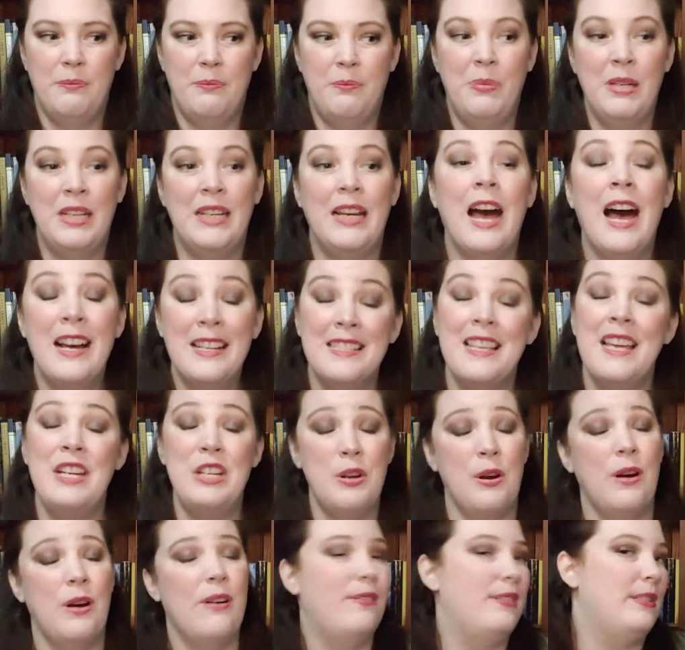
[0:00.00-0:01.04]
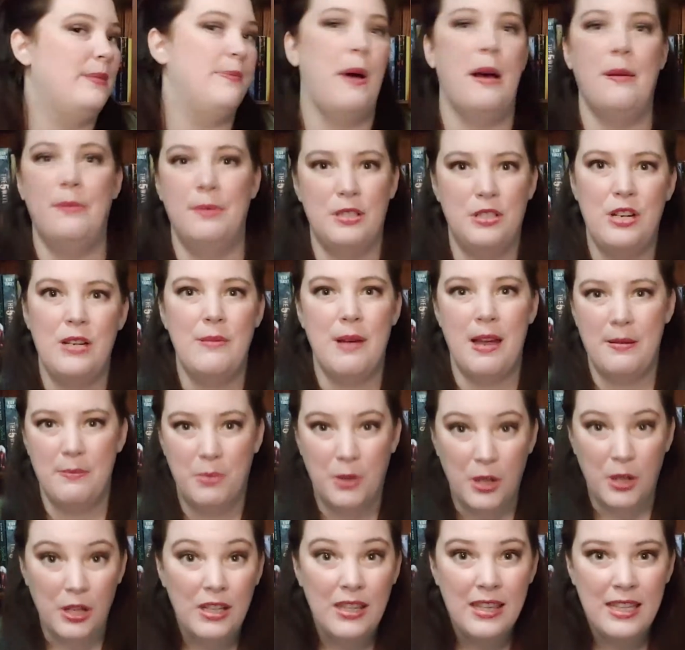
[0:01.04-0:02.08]
Because I knew I was publishing my
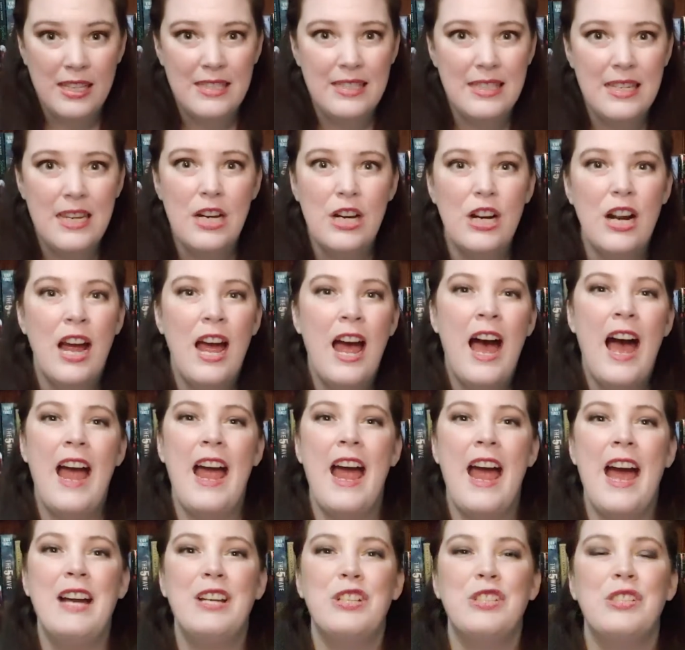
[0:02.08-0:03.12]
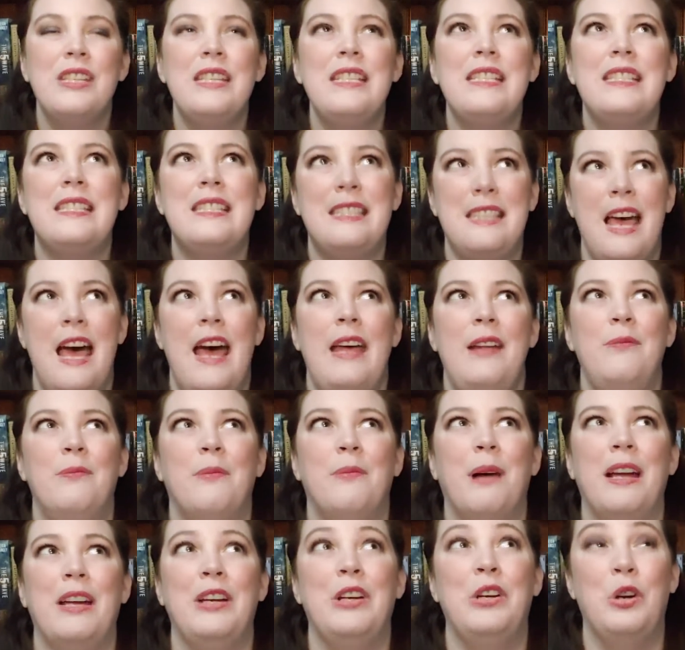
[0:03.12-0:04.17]
book this year, I actually set
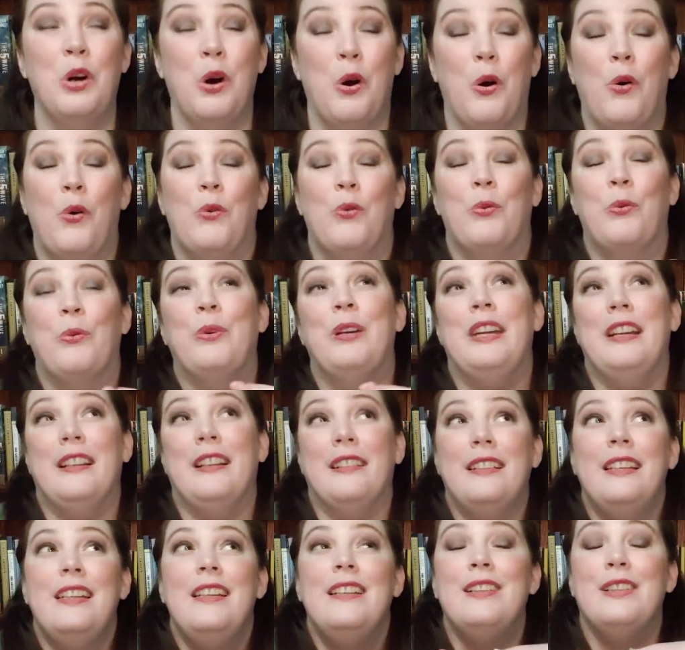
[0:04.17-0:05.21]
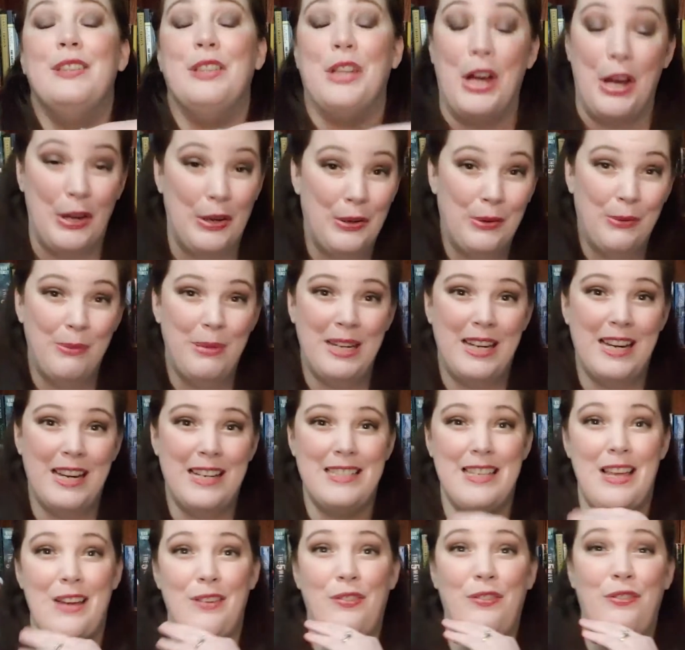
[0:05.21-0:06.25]
my goal really low
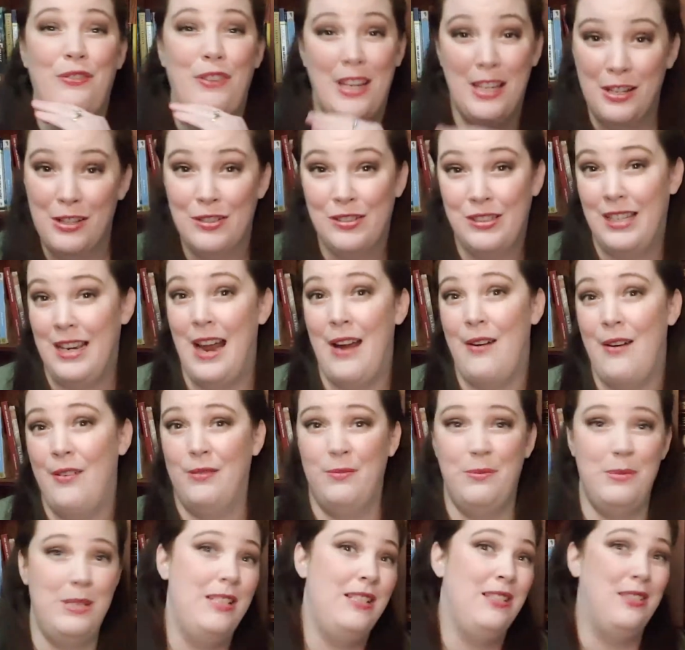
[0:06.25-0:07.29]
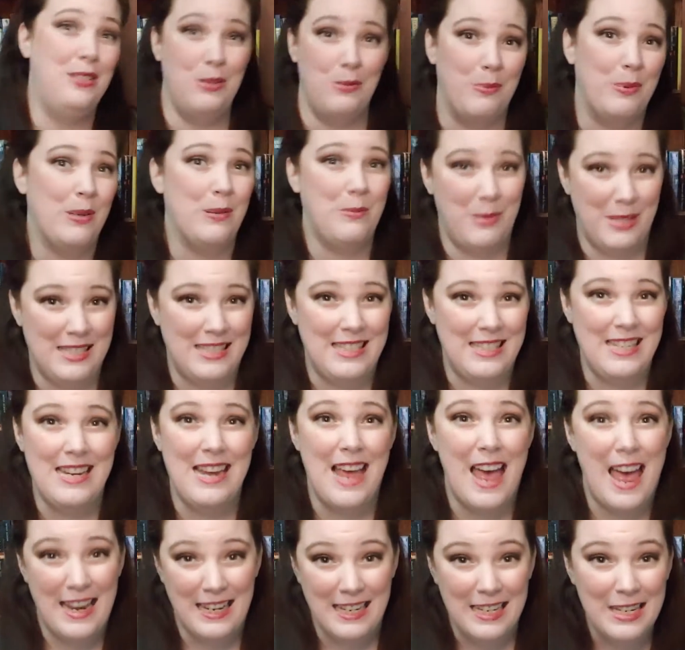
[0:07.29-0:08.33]
because I figured that I would be super busy
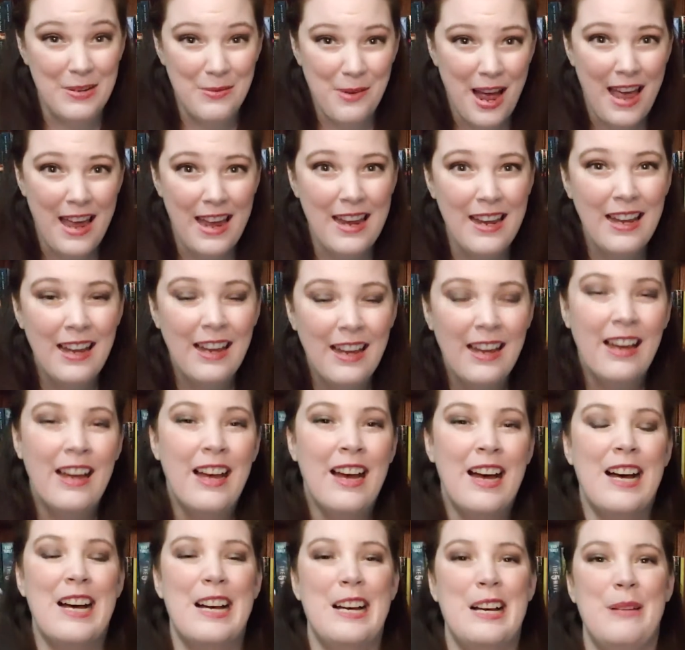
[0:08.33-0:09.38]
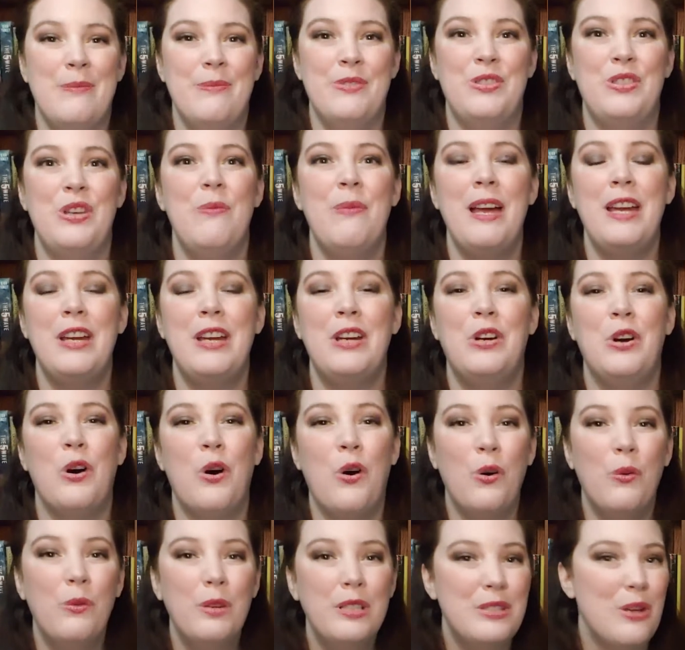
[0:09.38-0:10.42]
anyway. So my
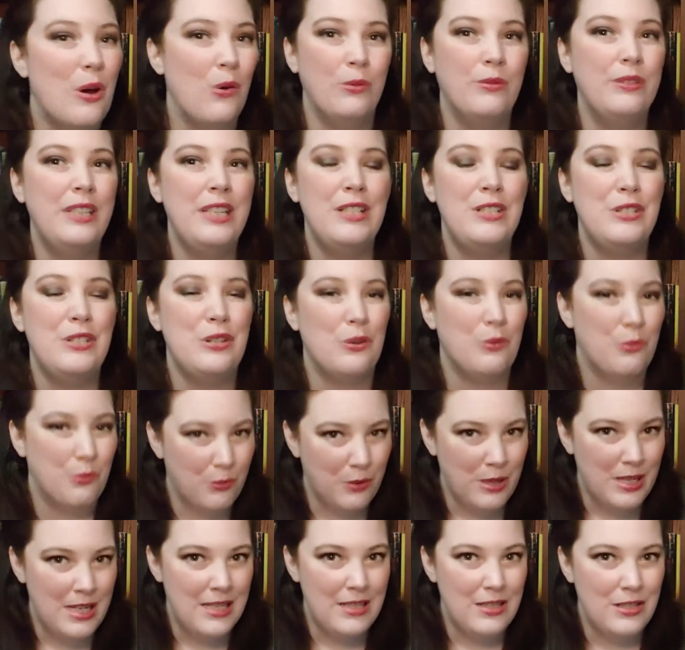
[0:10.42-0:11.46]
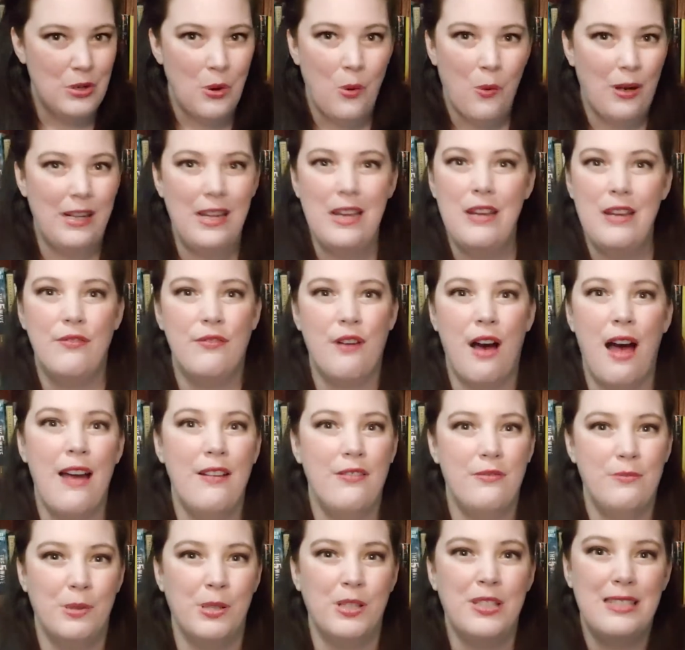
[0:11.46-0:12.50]
goal was only to read
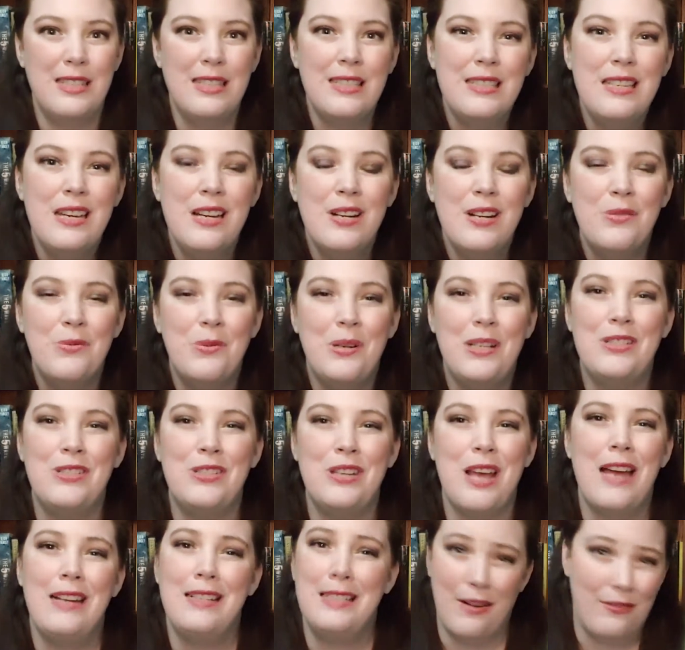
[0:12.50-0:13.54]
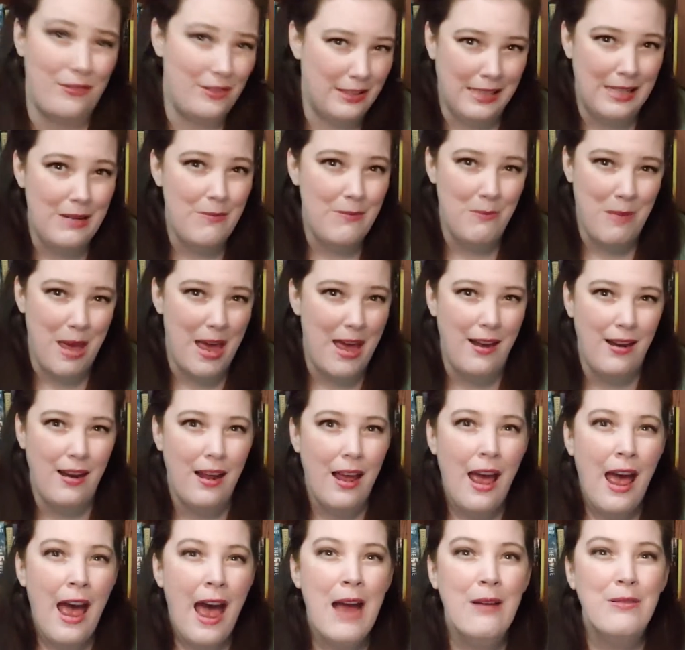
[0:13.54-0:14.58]
25 books this year, which I definitely met.
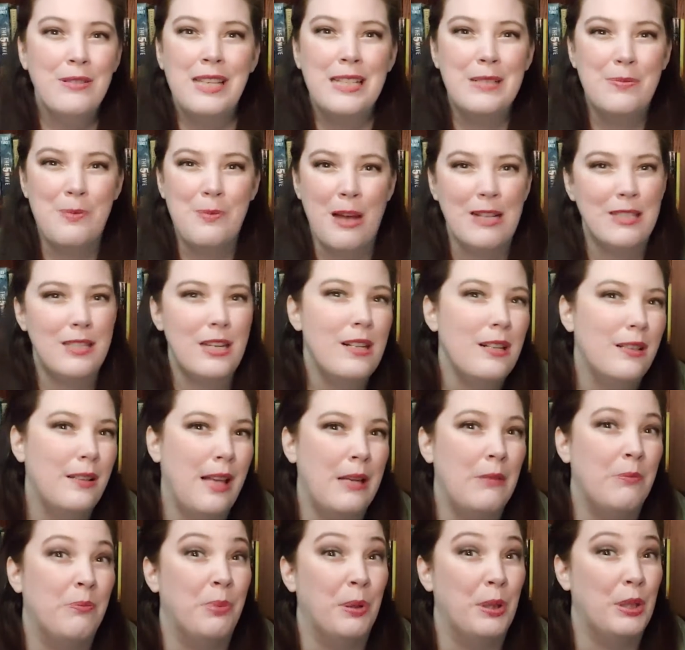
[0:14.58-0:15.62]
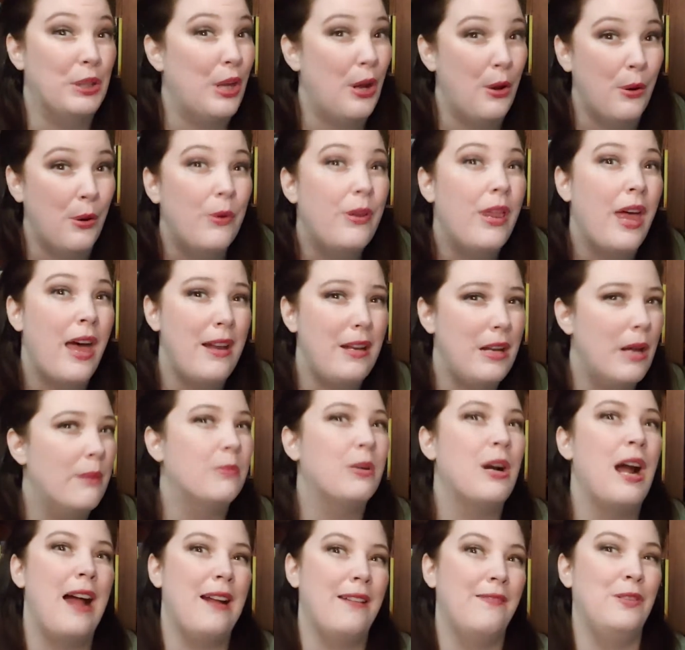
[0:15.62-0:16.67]
I was expecting to like blow that
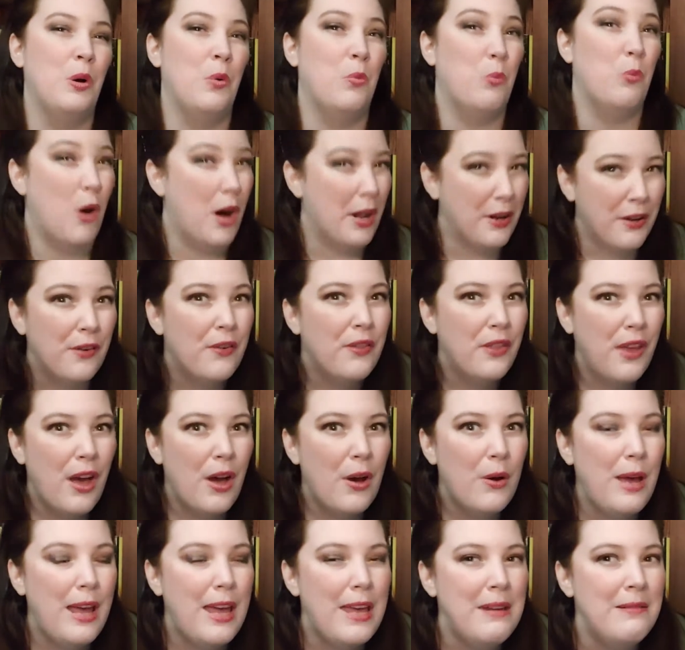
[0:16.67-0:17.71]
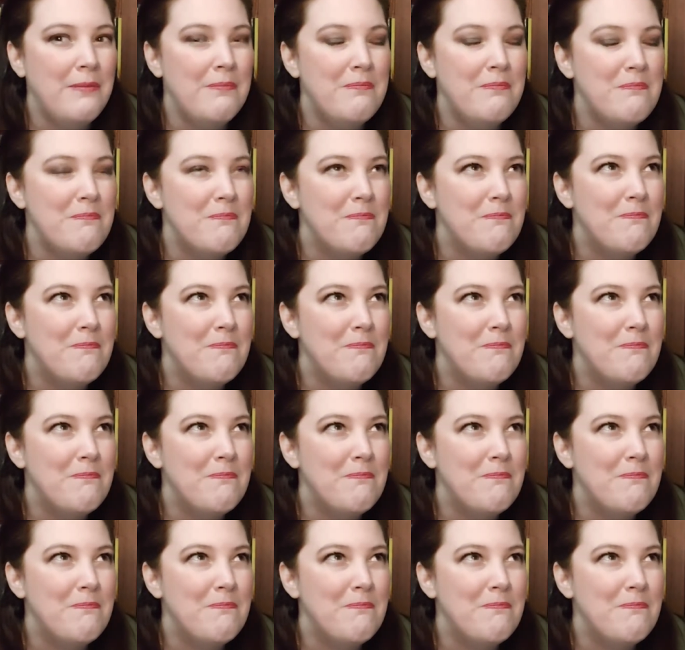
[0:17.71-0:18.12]
number out of the water though, and